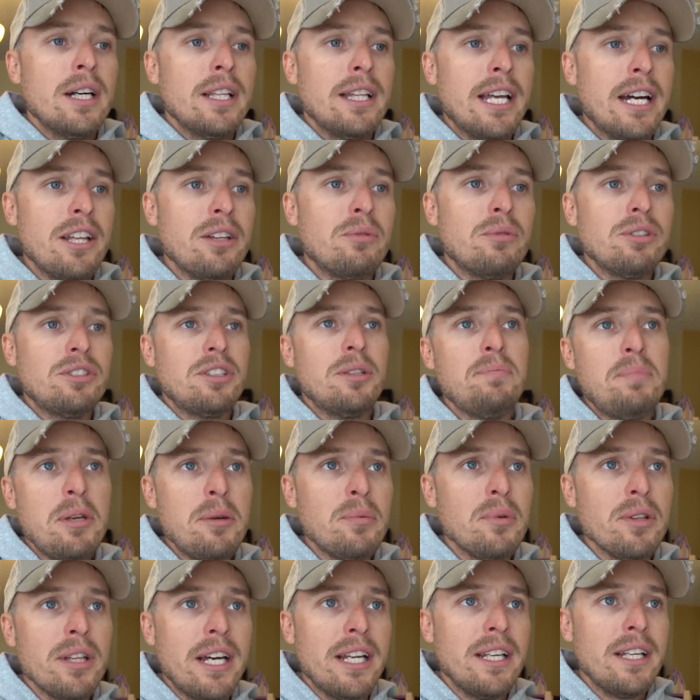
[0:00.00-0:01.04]
Now there was some
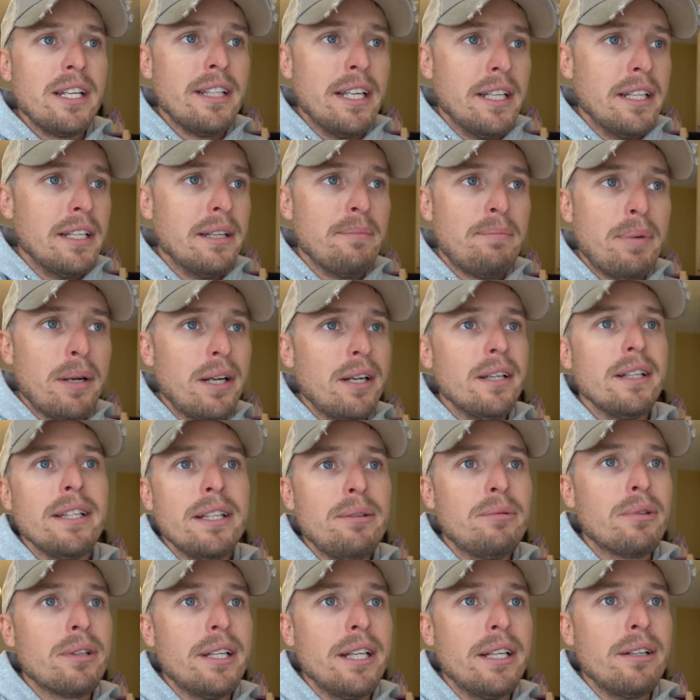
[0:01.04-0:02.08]
people that, that apparently
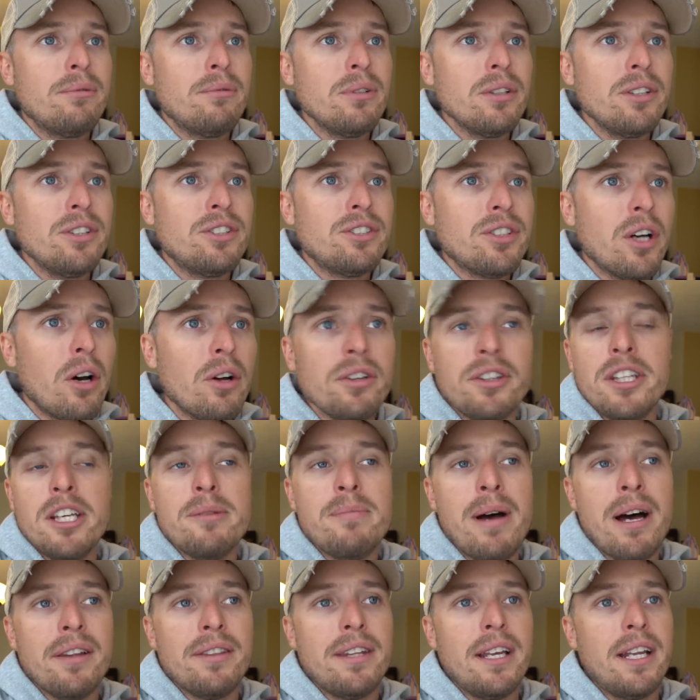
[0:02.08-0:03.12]
were getting really salty
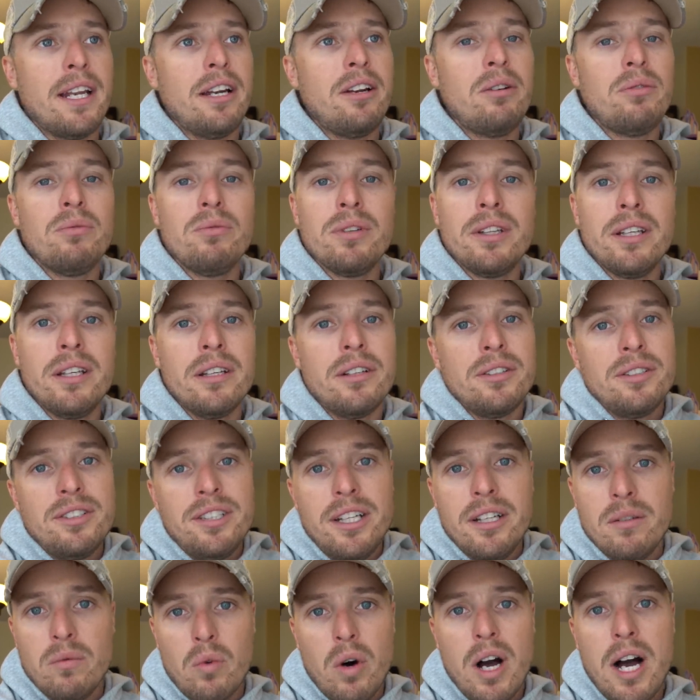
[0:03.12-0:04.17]
about that. I don't really
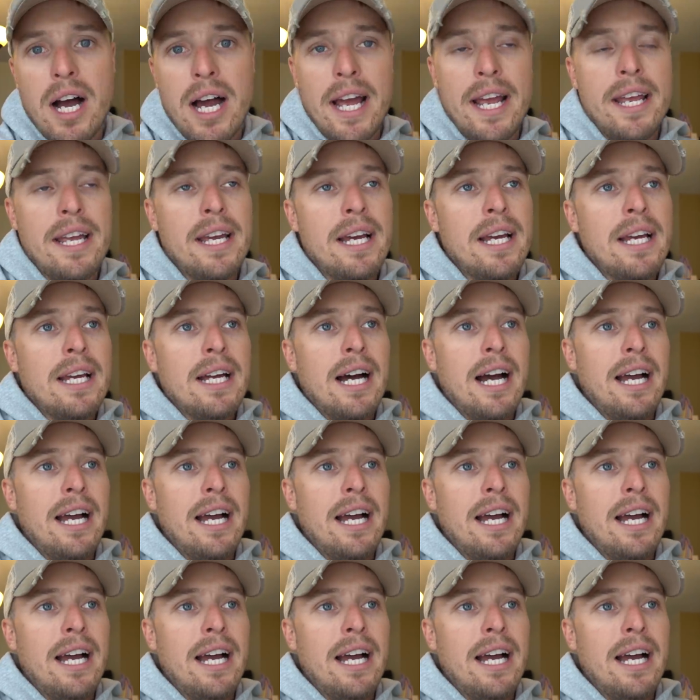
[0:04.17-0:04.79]
understand why.